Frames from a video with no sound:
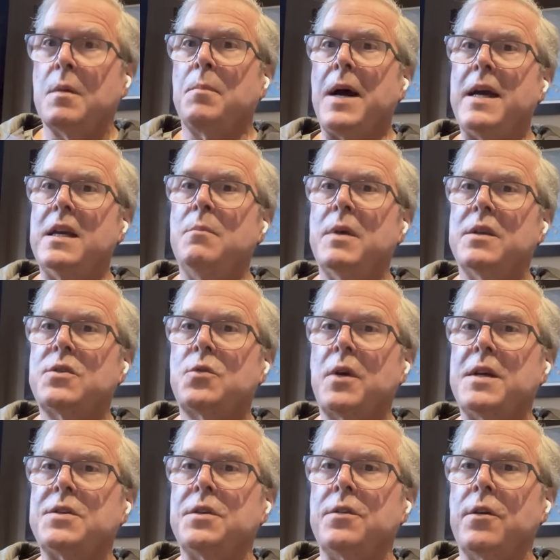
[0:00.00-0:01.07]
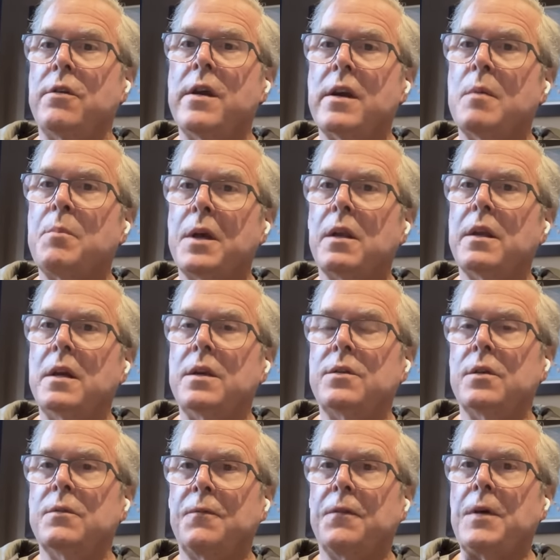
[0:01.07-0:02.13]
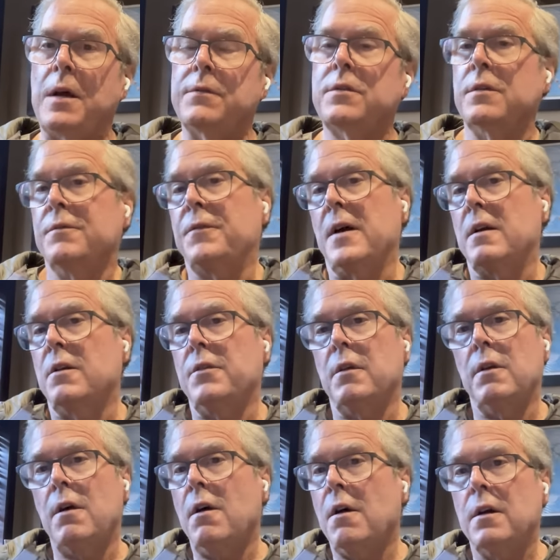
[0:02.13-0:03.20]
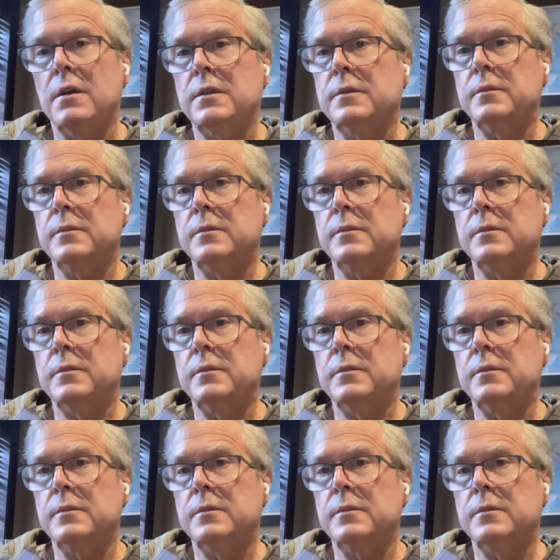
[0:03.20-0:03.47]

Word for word: the Biden administration, their inability to to follow the law.